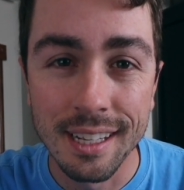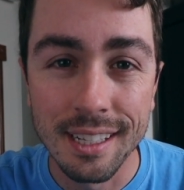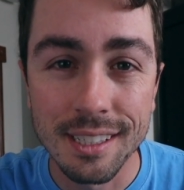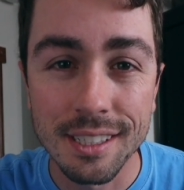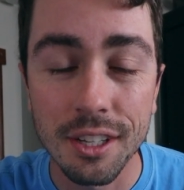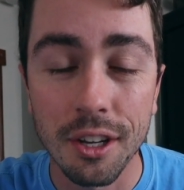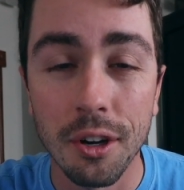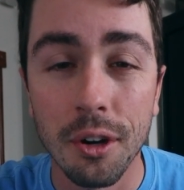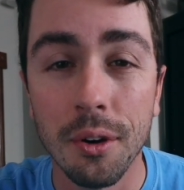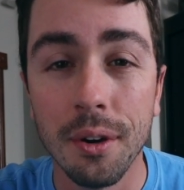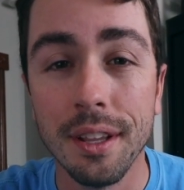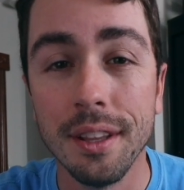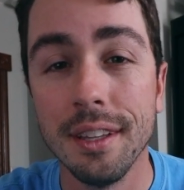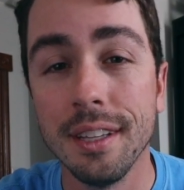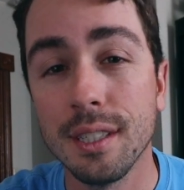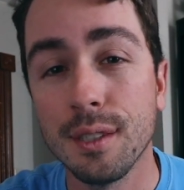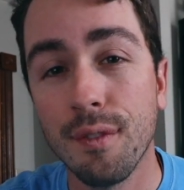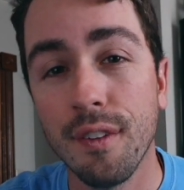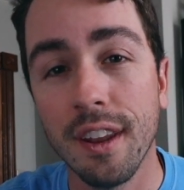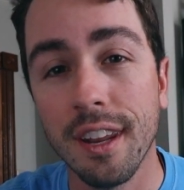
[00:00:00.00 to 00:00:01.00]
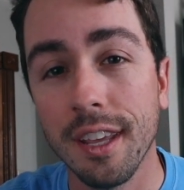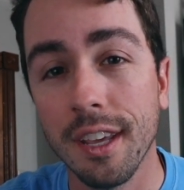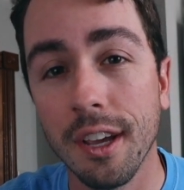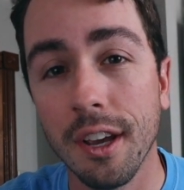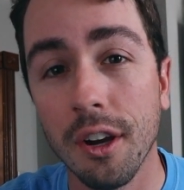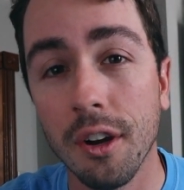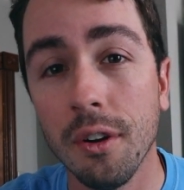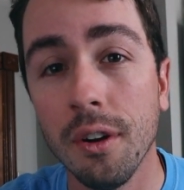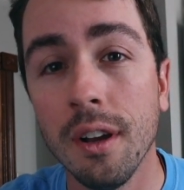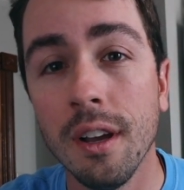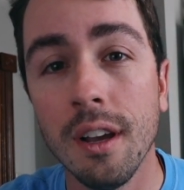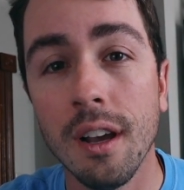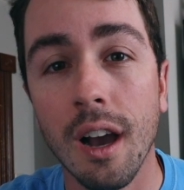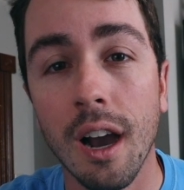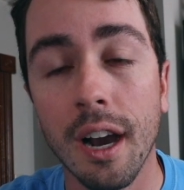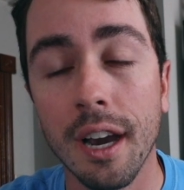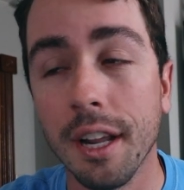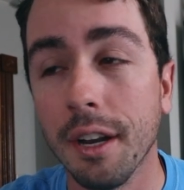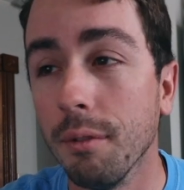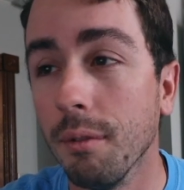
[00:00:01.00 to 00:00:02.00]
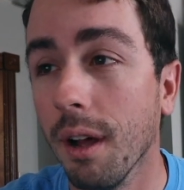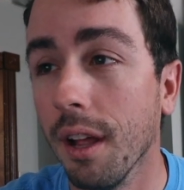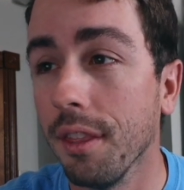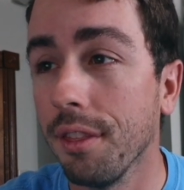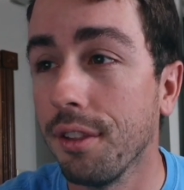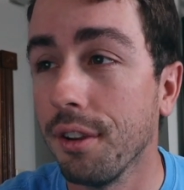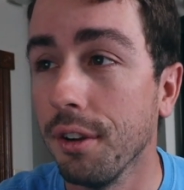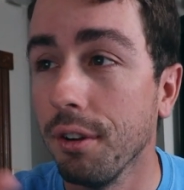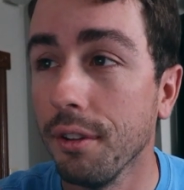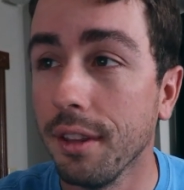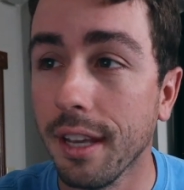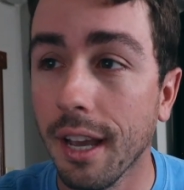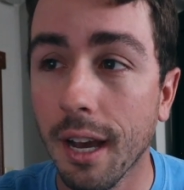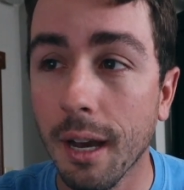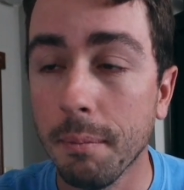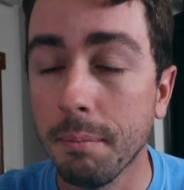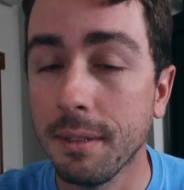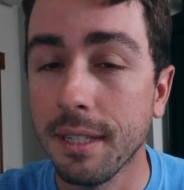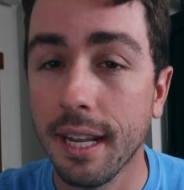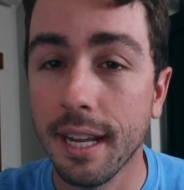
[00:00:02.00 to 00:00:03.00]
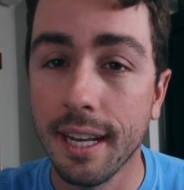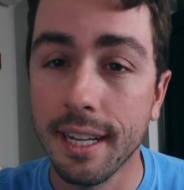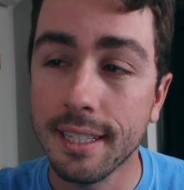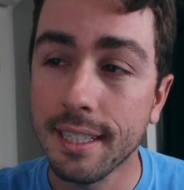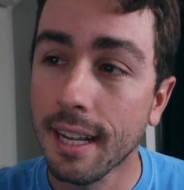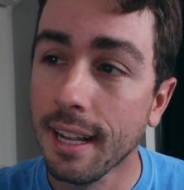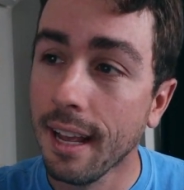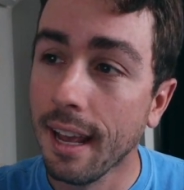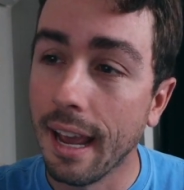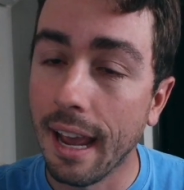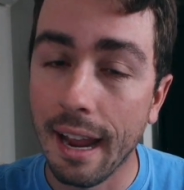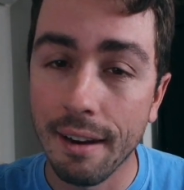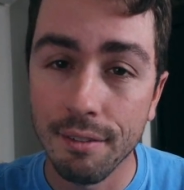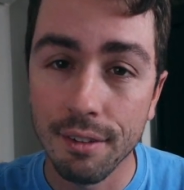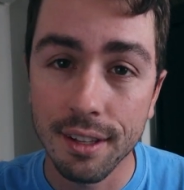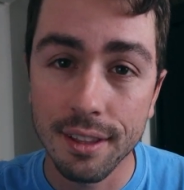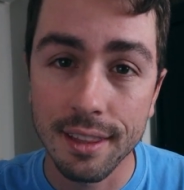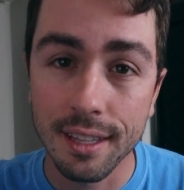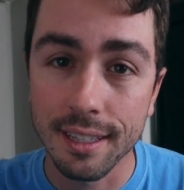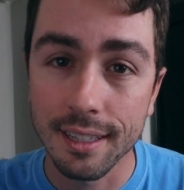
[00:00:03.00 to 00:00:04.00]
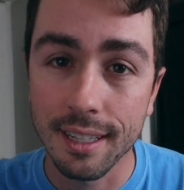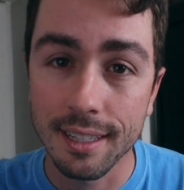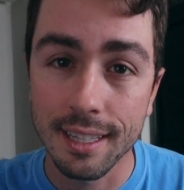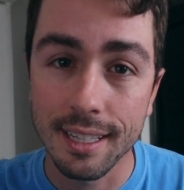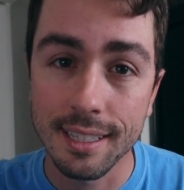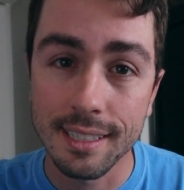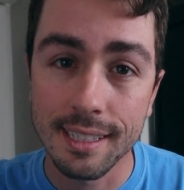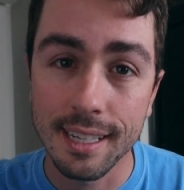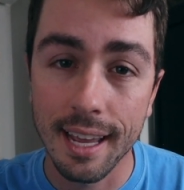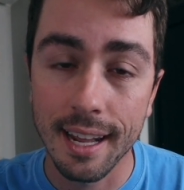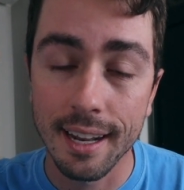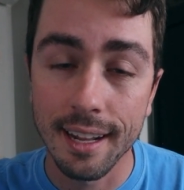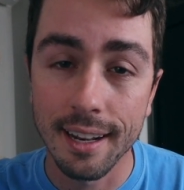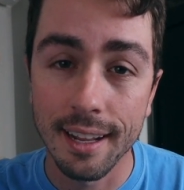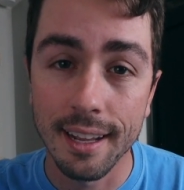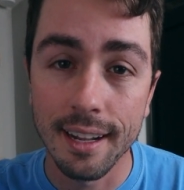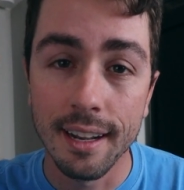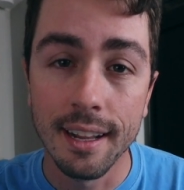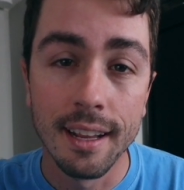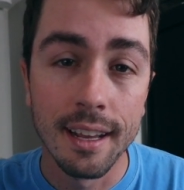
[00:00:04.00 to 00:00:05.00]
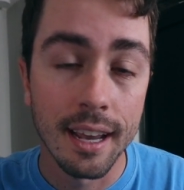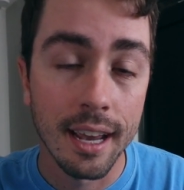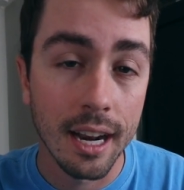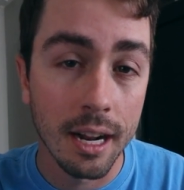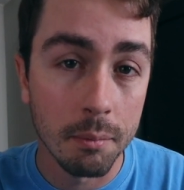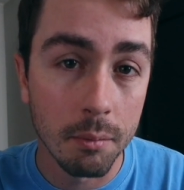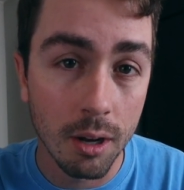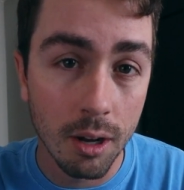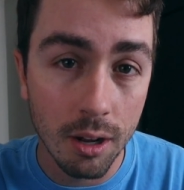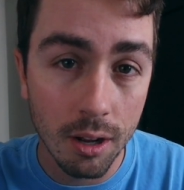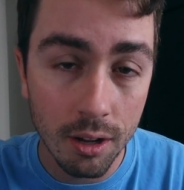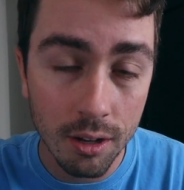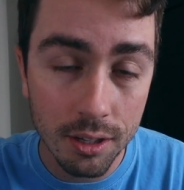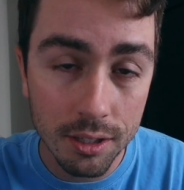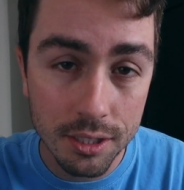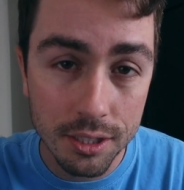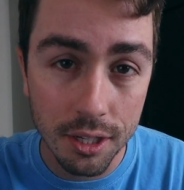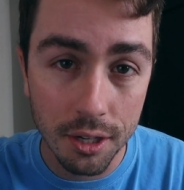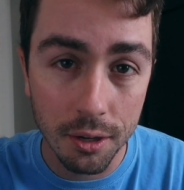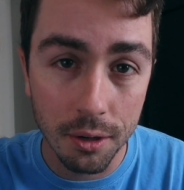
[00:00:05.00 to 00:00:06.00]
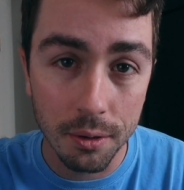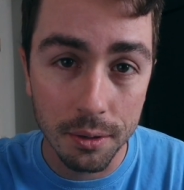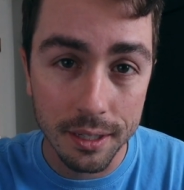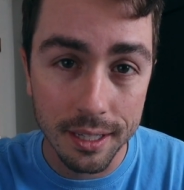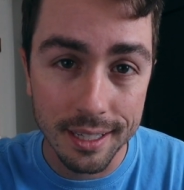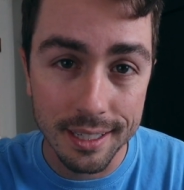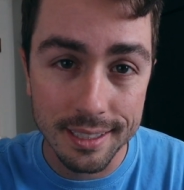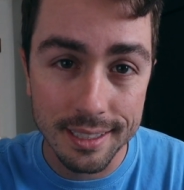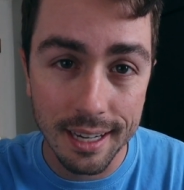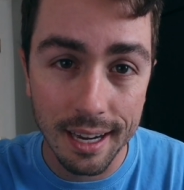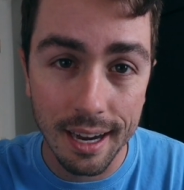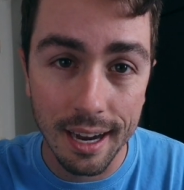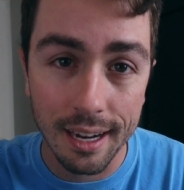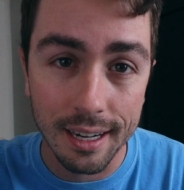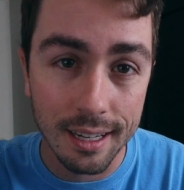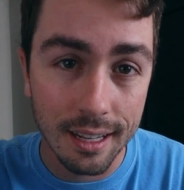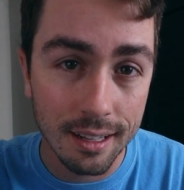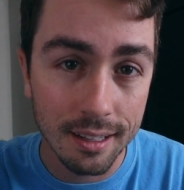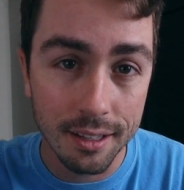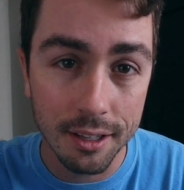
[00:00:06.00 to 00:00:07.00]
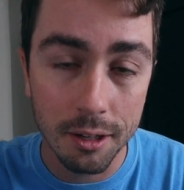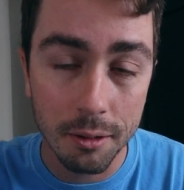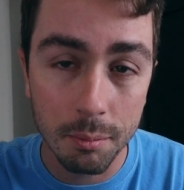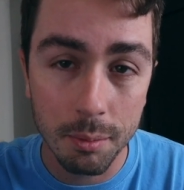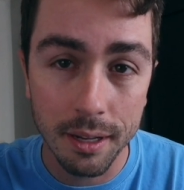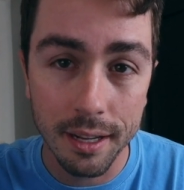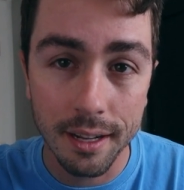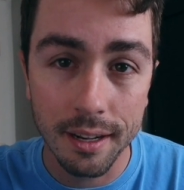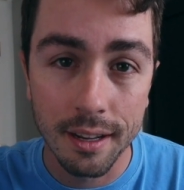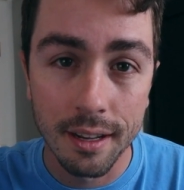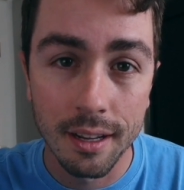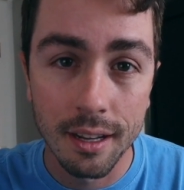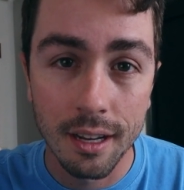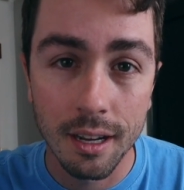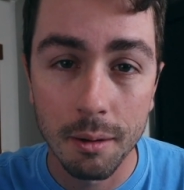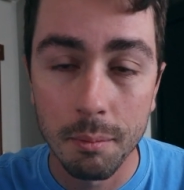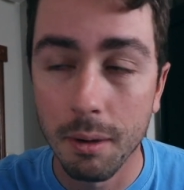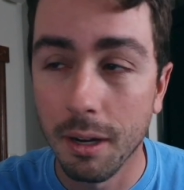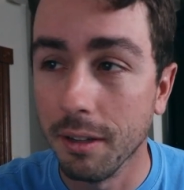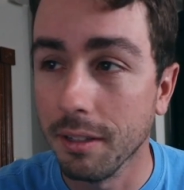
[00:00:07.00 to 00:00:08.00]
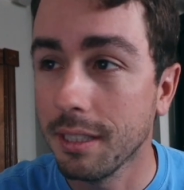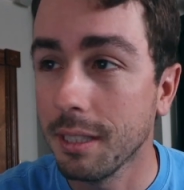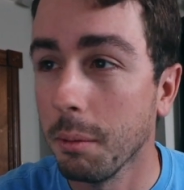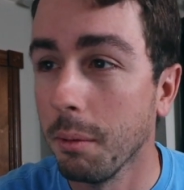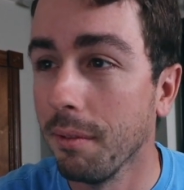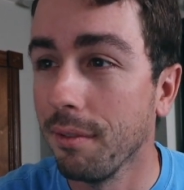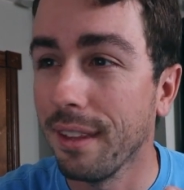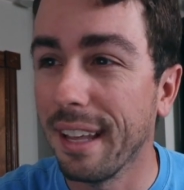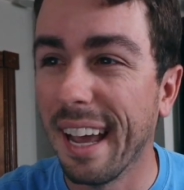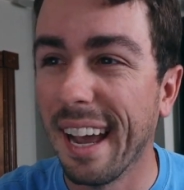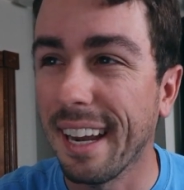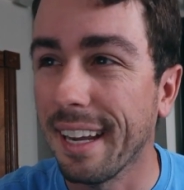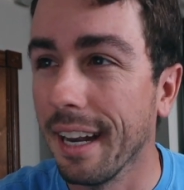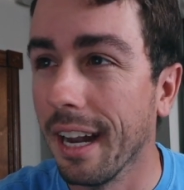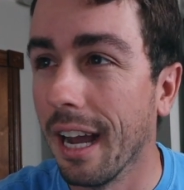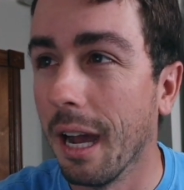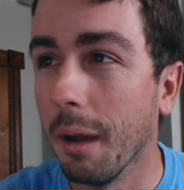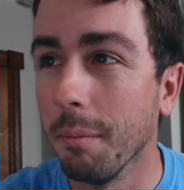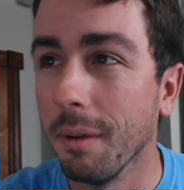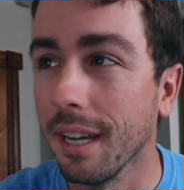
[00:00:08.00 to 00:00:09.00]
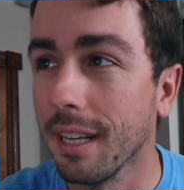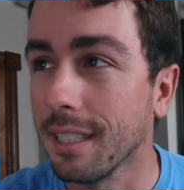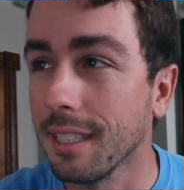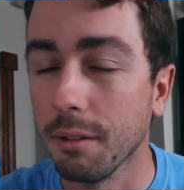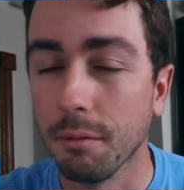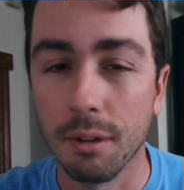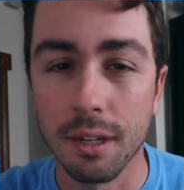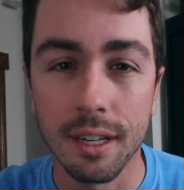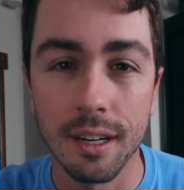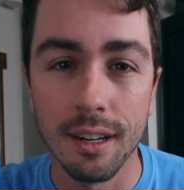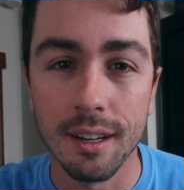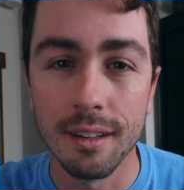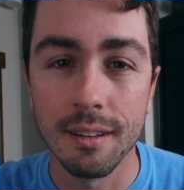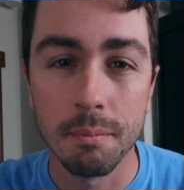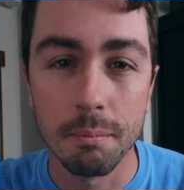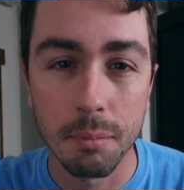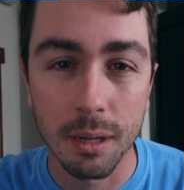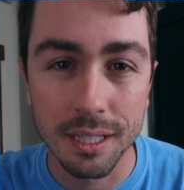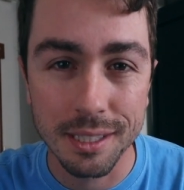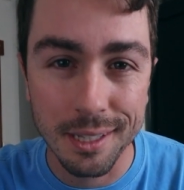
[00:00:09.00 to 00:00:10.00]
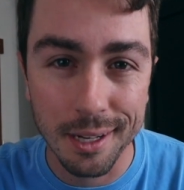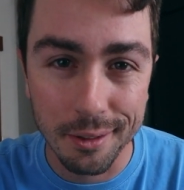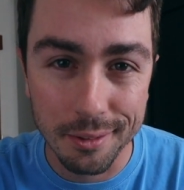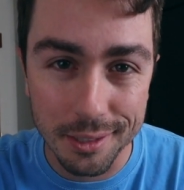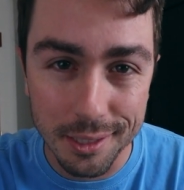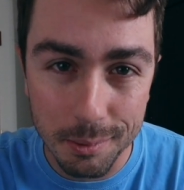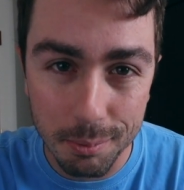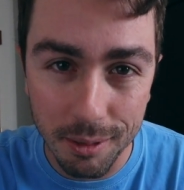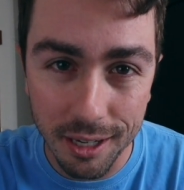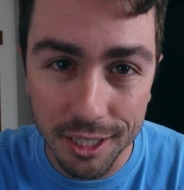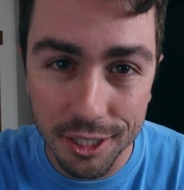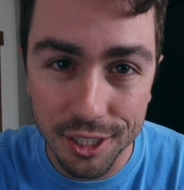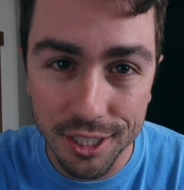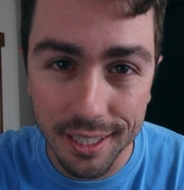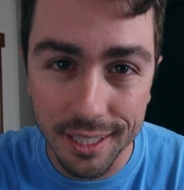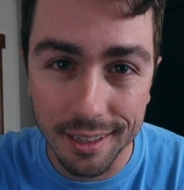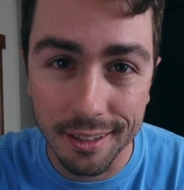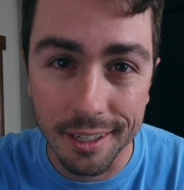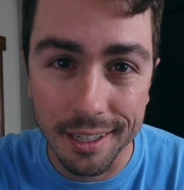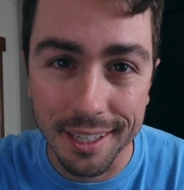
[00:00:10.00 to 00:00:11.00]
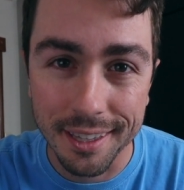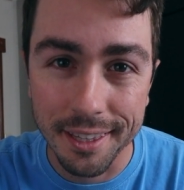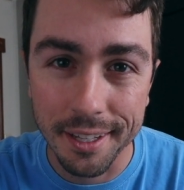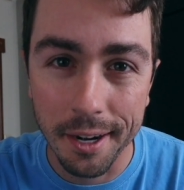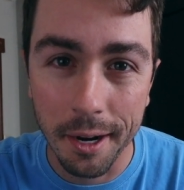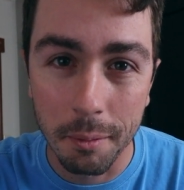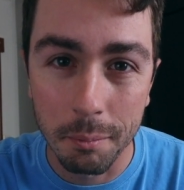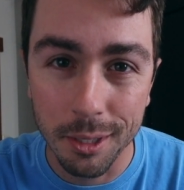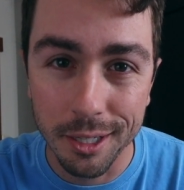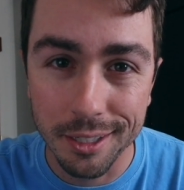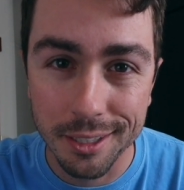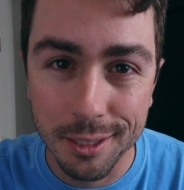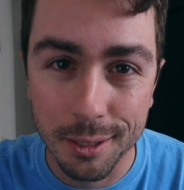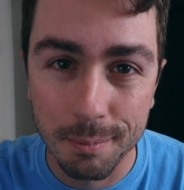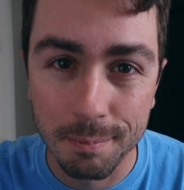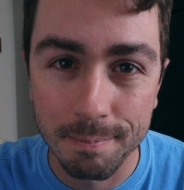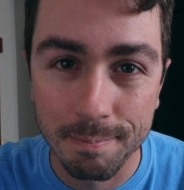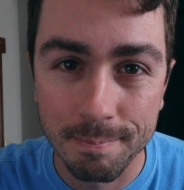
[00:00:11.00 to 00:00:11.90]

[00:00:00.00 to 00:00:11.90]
So in this video, I'm going to run through the update, everything that they said in it, and I'm also going to talk a little bit about some of the economics, and we're going to bust out the spreadsheet and look at the numbers.